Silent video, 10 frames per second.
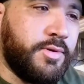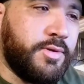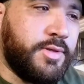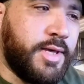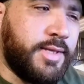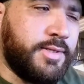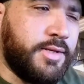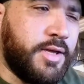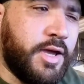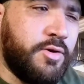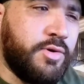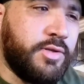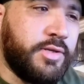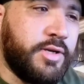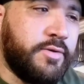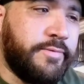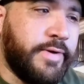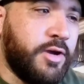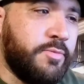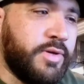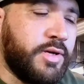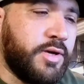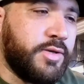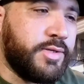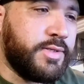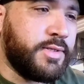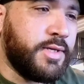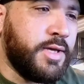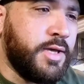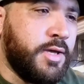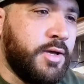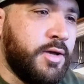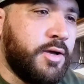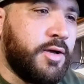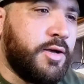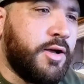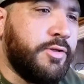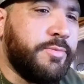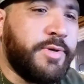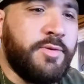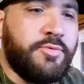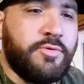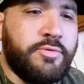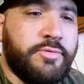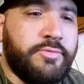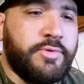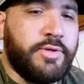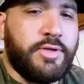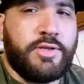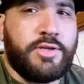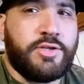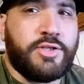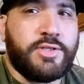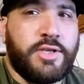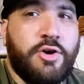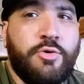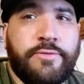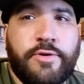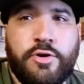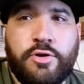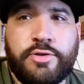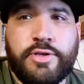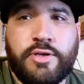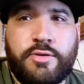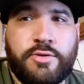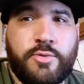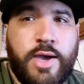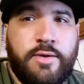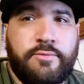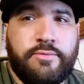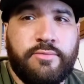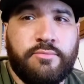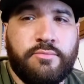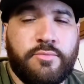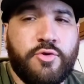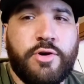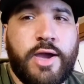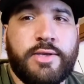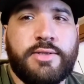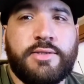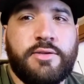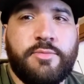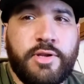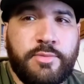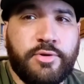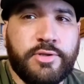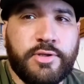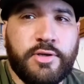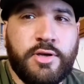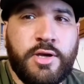that's inherently unfair, because all the people, it's just like, oh, if you're early, you have more access to the money printer.